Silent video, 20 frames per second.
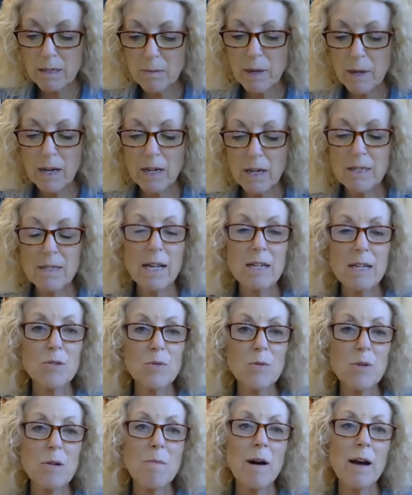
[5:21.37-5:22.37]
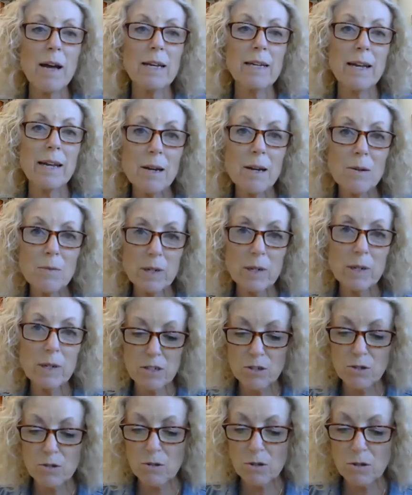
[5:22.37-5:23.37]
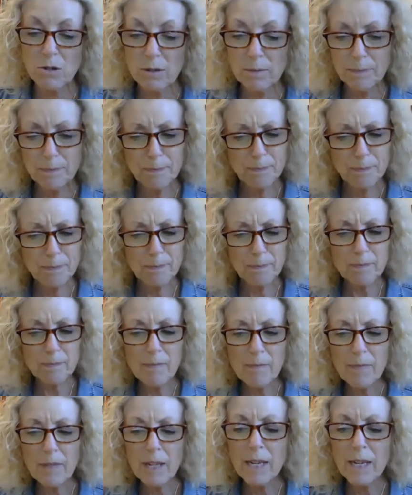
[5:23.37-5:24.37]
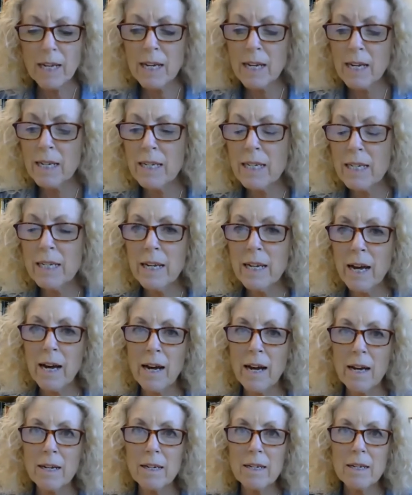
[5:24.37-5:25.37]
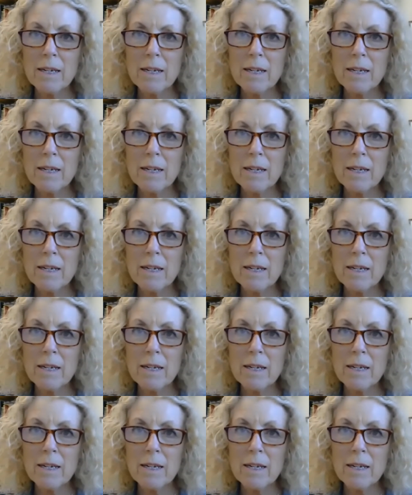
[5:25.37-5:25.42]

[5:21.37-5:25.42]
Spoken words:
because that's where my dad went to school, and he had